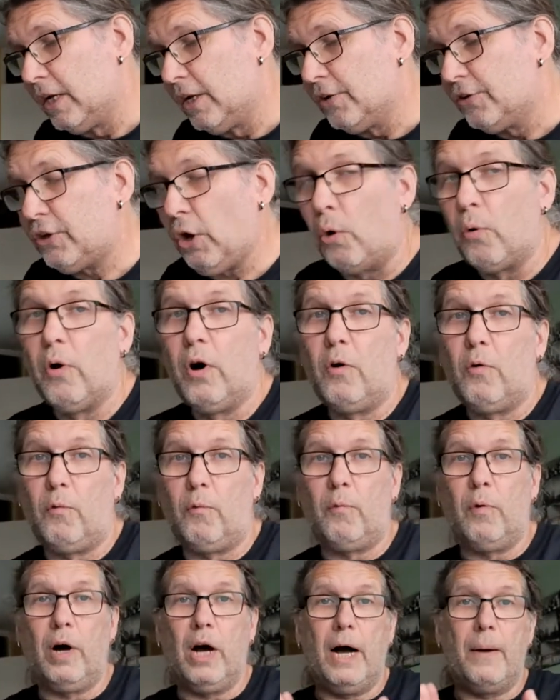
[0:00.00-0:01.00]
So,
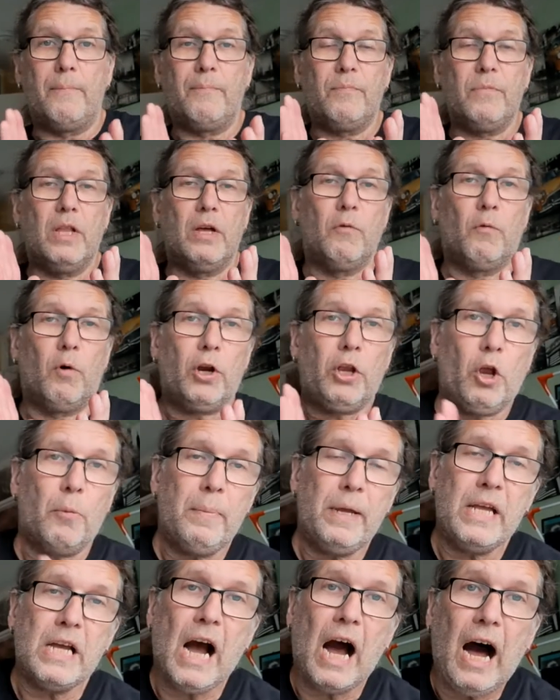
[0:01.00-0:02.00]
what you're
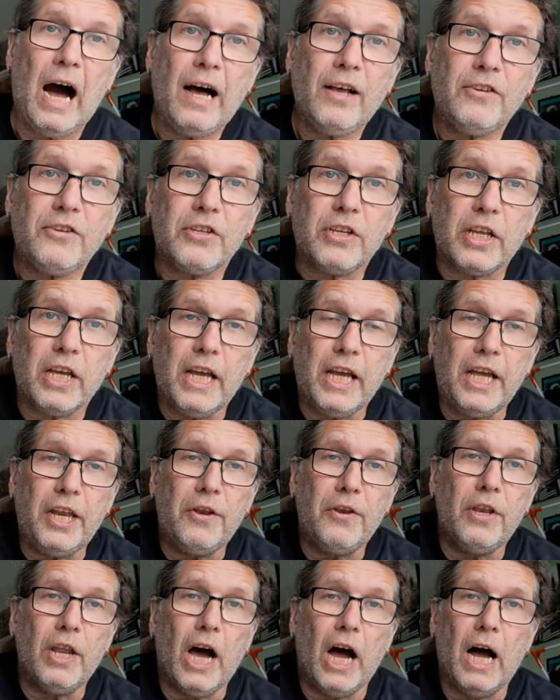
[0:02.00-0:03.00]
being asked
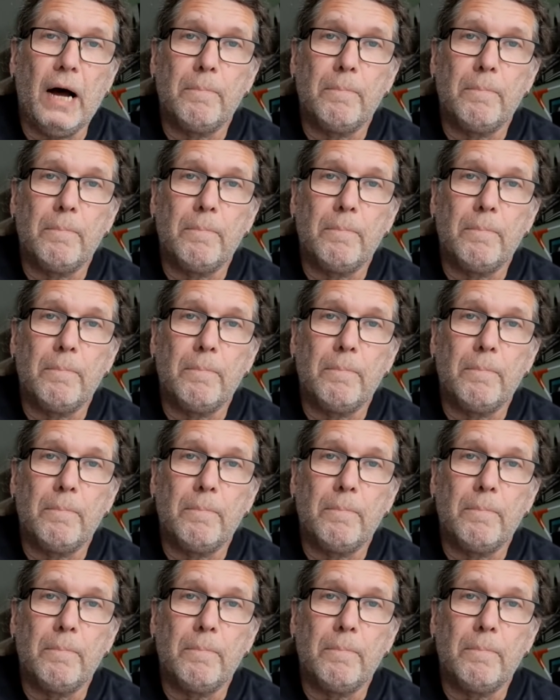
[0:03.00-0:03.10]
in